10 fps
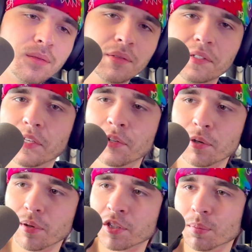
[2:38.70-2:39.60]
It's the
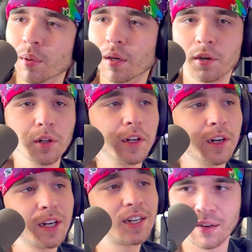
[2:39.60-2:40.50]
underwear she bought
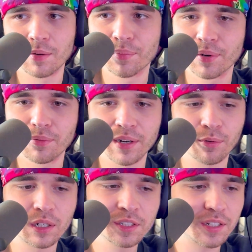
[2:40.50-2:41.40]
earlier. I remember when I
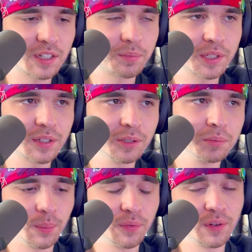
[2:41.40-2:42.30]
watched this
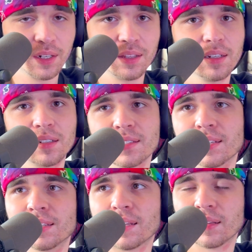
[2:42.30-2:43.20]
episode. I mean, funny thing is,
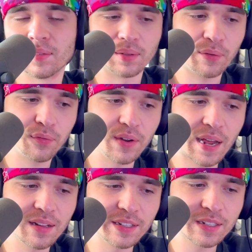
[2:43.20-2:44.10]
like, that
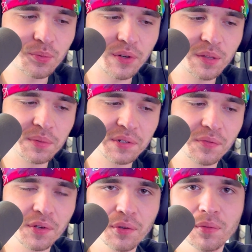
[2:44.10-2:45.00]
finale is one of the most
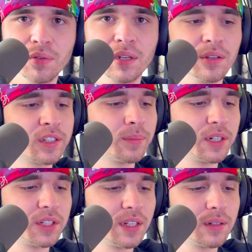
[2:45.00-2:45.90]
viewed videos on
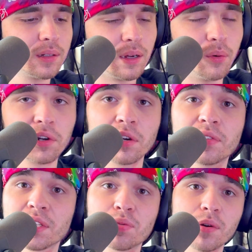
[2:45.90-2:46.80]
my channel. I wonder
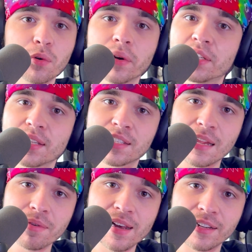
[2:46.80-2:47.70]
if this one will reach the
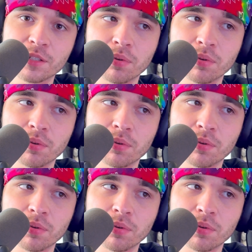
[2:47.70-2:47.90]
same heights.